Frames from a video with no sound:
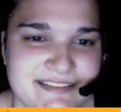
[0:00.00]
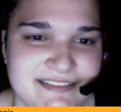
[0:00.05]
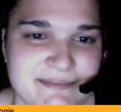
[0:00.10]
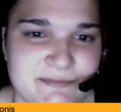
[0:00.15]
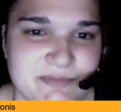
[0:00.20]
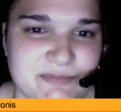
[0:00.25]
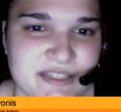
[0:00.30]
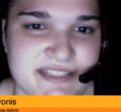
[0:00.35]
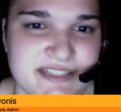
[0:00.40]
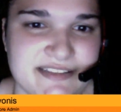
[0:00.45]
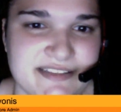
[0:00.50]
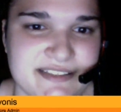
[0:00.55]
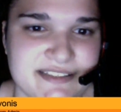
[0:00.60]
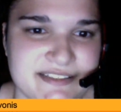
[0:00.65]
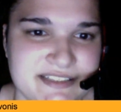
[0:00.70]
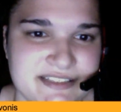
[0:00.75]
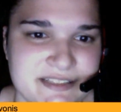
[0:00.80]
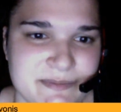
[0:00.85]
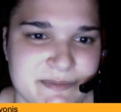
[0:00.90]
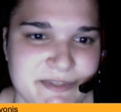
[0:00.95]
picked
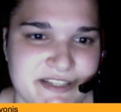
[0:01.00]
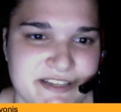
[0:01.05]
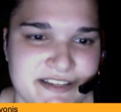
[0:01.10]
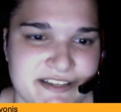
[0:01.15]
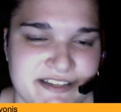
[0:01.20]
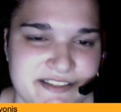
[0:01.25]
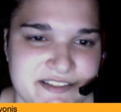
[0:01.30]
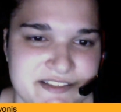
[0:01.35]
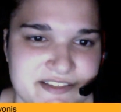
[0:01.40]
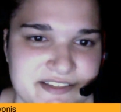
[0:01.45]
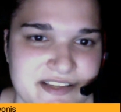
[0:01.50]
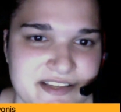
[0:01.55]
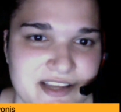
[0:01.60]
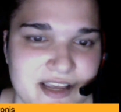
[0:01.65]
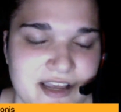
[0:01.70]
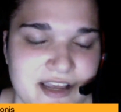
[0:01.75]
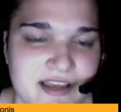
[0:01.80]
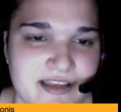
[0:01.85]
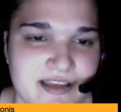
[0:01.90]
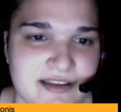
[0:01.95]
this is because
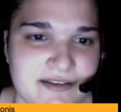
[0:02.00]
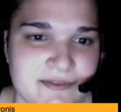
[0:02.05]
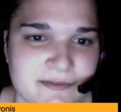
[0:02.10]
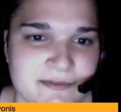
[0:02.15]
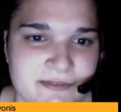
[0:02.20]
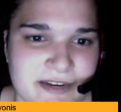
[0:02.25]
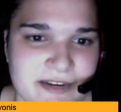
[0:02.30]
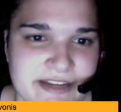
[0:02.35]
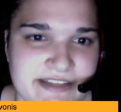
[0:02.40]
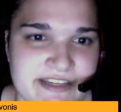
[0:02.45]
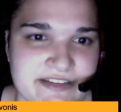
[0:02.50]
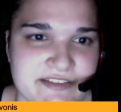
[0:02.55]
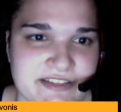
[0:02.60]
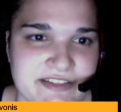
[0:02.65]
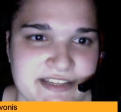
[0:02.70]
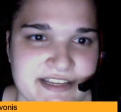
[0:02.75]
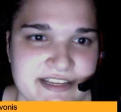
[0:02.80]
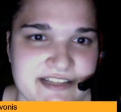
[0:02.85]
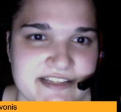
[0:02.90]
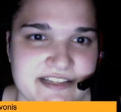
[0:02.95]
right near
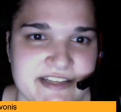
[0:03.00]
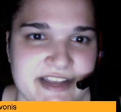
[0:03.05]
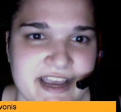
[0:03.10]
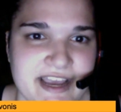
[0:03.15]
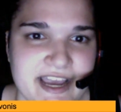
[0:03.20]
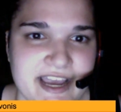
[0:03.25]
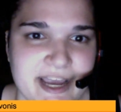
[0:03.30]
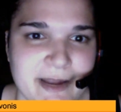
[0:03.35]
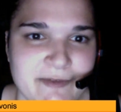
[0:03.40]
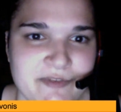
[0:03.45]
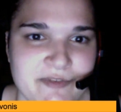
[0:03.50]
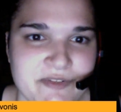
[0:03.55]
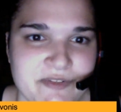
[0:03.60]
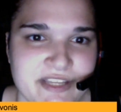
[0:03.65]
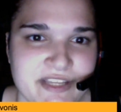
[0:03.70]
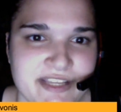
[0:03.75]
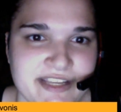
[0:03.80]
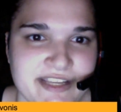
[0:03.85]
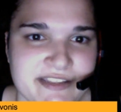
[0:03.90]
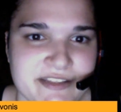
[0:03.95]
the ending, after
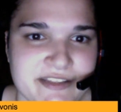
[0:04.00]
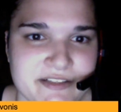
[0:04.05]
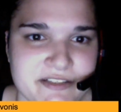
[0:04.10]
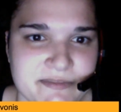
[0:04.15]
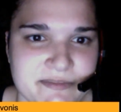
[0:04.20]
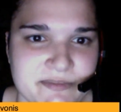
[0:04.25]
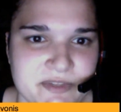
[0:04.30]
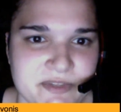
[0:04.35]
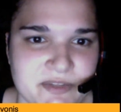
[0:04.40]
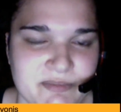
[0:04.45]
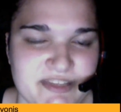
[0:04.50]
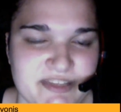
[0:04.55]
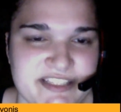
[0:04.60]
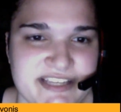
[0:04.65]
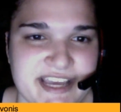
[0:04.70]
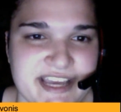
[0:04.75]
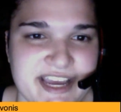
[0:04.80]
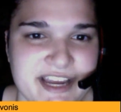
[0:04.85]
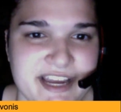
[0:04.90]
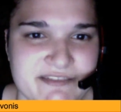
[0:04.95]
they get their diplomas,
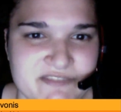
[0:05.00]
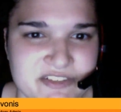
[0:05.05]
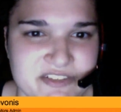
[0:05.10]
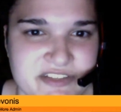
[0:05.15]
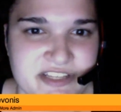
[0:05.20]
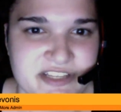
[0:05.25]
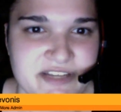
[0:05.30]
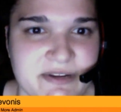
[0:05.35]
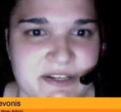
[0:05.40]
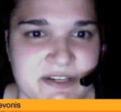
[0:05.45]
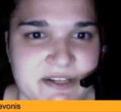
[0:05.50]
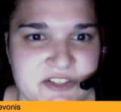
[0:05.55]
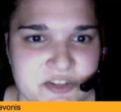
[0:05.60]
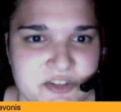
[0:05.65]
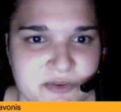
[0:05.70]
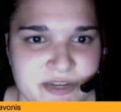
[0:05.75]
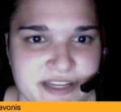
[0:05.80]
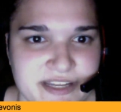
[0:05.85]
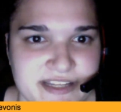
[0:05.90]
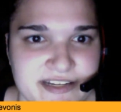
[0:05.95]
after they
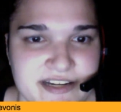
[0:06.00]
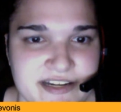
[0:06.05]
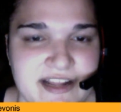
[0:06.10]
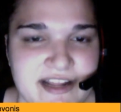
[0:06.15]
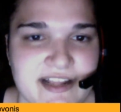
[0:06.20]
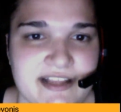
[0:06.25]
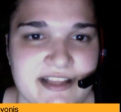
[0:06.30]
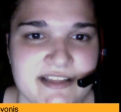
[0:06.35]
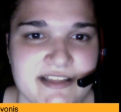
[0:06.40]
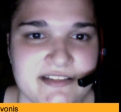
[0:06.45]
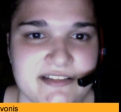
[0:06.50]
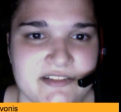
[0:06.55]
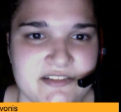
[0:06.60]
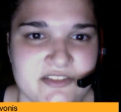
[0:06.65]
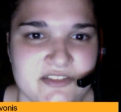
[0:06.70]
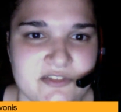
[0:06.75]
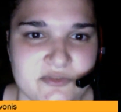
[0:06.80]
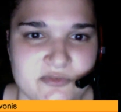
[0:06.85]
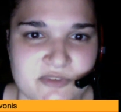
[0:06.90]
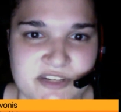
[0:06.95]
graduate,
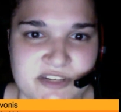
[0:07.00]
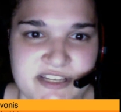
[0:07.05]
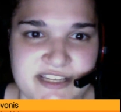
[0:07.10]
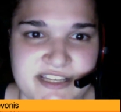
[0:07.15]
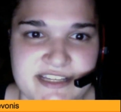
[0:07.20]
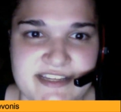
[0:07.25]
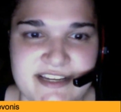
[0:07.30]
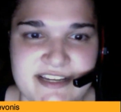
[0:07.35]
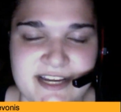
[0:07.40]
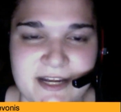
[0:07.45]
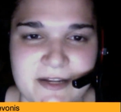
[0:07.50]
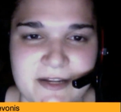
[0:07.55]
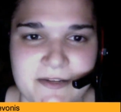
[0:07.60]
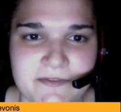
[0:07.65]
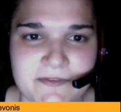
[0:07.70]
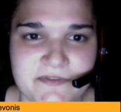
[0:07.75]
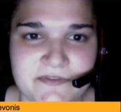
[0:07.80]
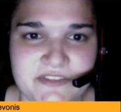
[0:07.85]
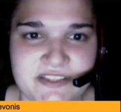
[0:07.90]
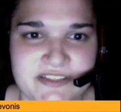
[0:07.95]
3
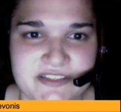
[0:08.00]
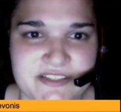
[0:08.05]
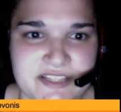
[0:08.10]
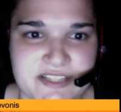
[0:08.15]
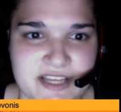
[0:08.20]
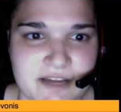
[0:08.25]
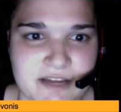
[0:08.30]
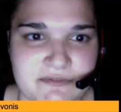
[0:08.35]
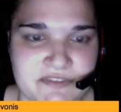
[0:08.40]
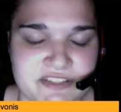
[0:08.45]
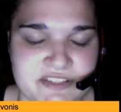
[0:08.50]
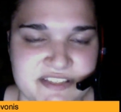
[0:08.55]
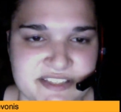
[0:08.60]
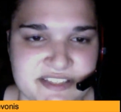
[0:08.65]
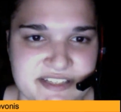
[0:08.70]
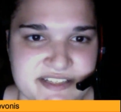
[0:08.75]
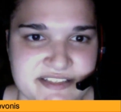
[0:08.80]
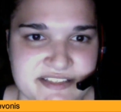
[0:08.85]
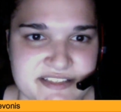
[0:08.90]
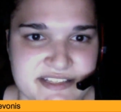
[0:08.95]
of the
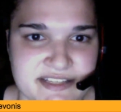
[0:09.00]
6